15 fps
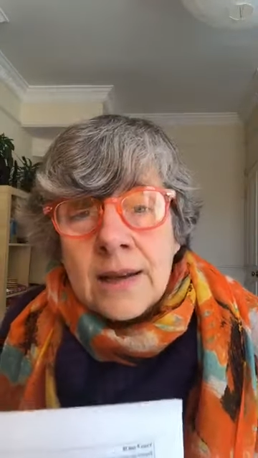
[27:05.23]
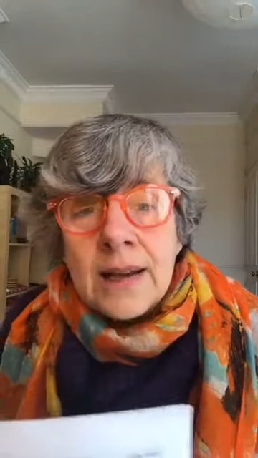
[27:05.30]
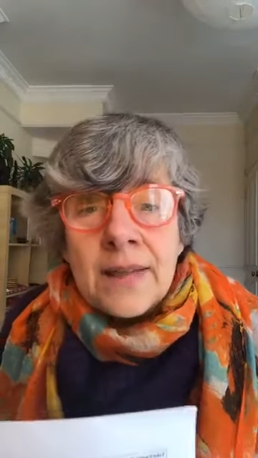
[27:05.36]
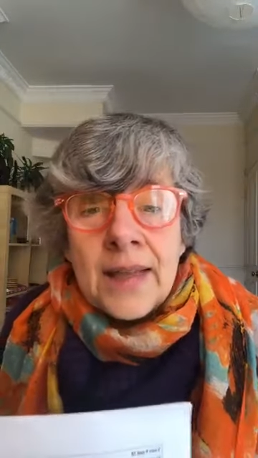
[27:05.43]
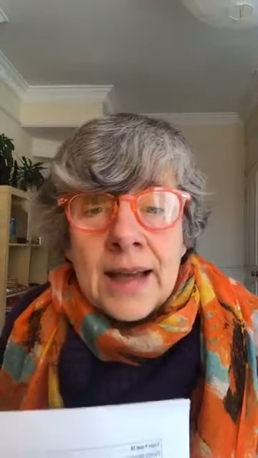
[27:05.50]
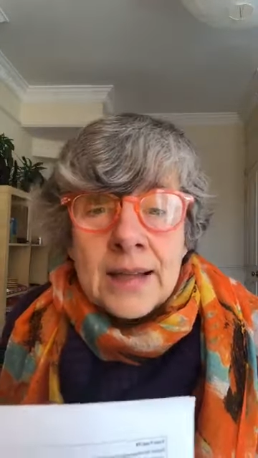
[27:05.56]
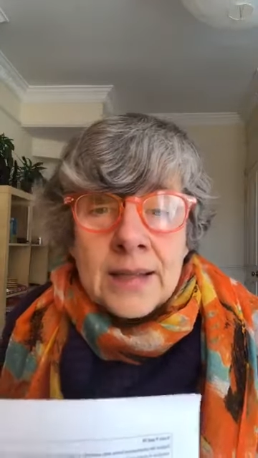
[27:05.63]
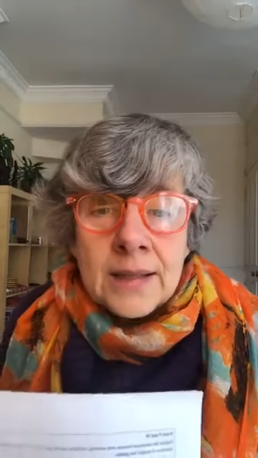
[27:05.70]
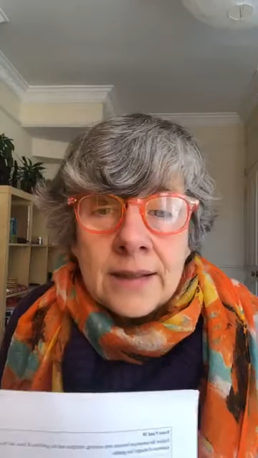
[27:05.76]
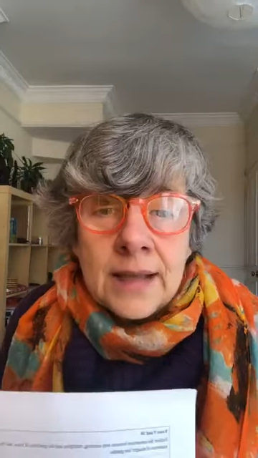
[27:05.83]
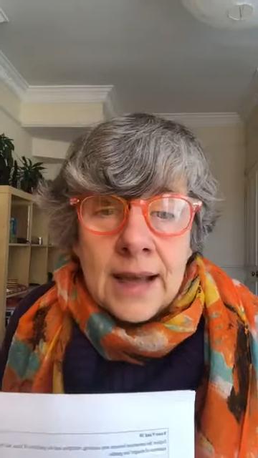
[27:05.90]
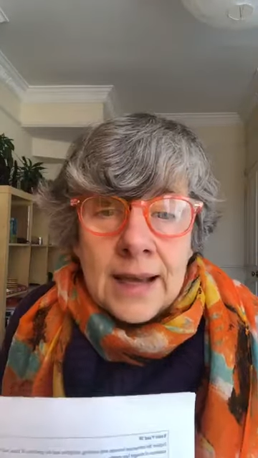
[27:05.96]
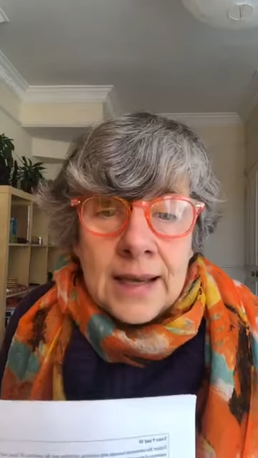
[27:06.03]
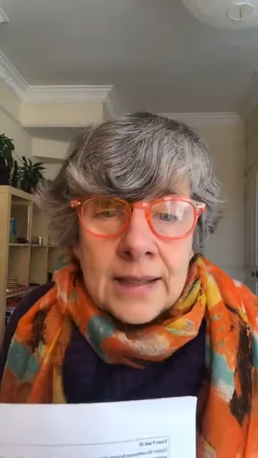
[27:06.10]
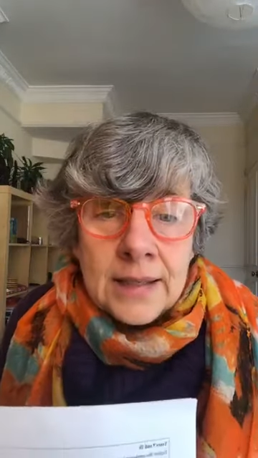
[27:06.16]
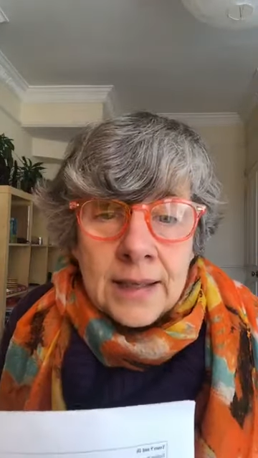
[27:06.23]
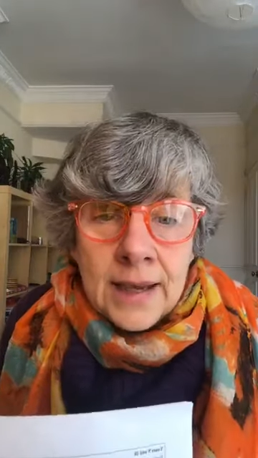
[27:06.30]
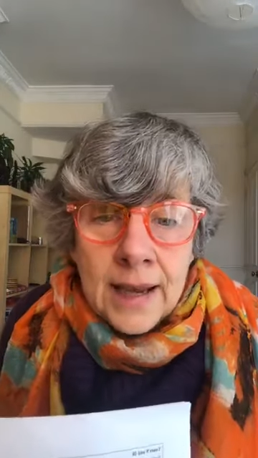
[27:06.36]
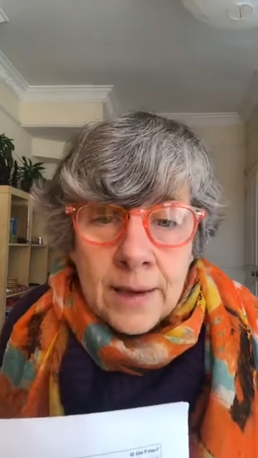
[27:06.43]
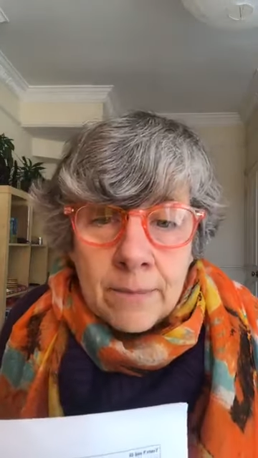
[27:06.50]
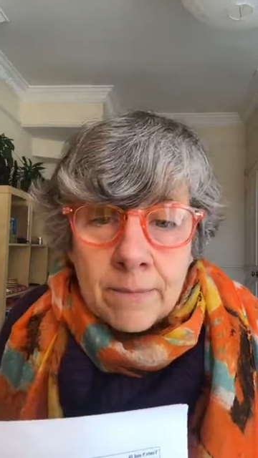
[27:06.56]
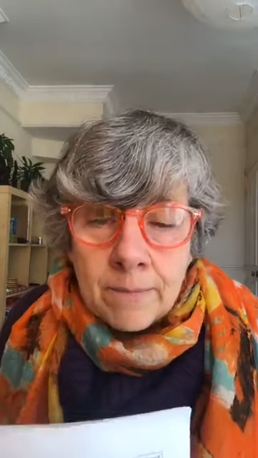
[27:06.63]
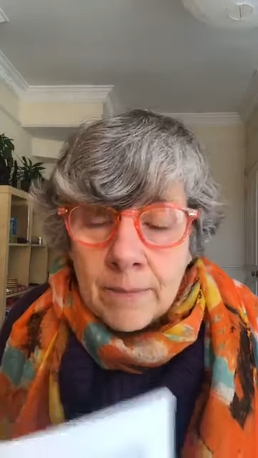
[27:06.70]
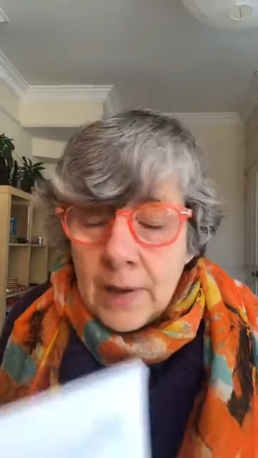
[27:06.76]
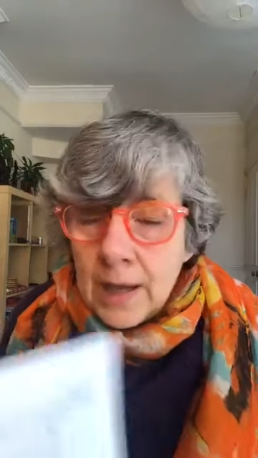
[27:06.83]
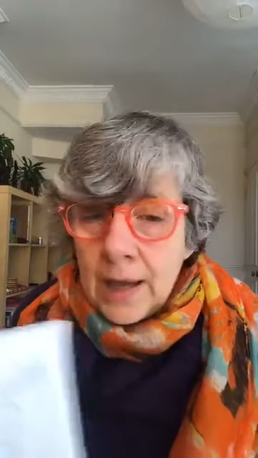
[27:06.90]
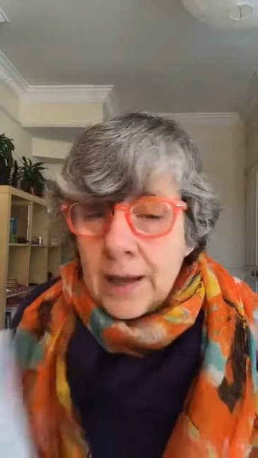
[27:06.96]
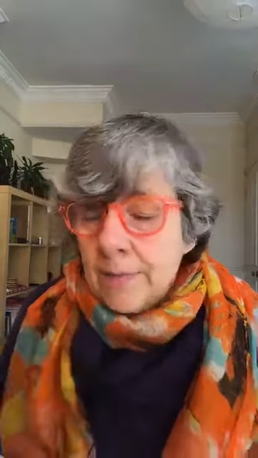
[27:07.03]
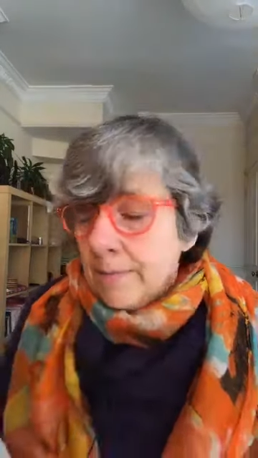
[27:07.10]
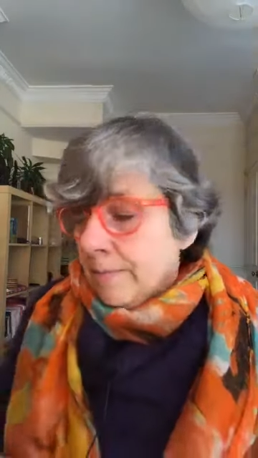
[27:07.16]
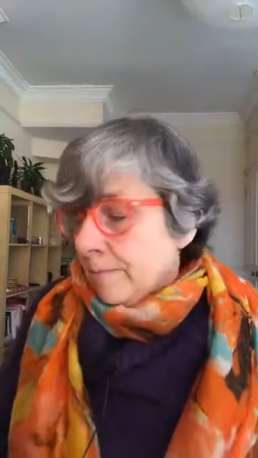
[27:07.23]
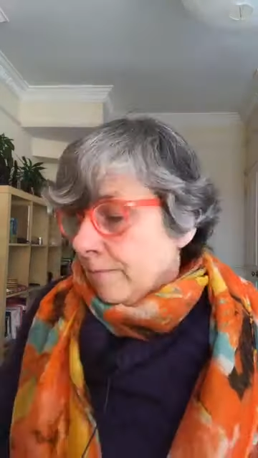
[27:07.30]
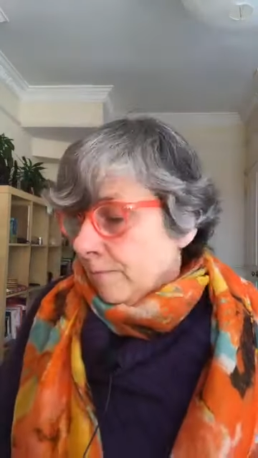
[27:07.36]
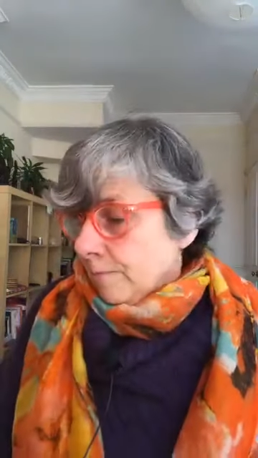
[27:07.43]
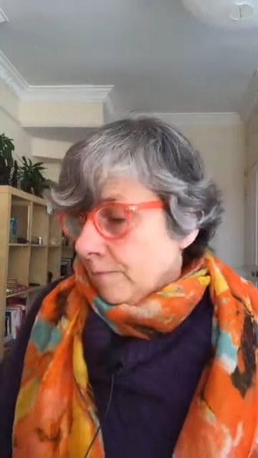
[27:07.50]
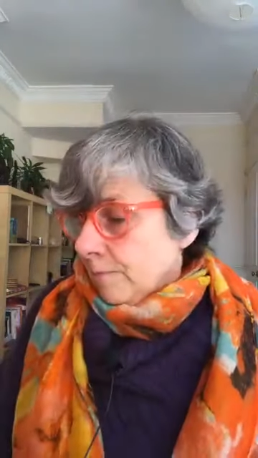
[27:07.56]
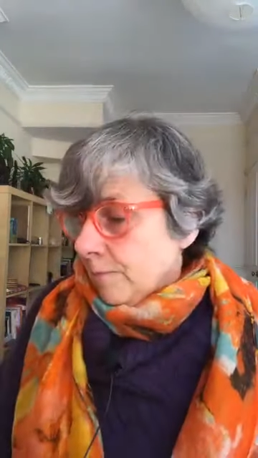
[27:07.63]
Now that is a game. Then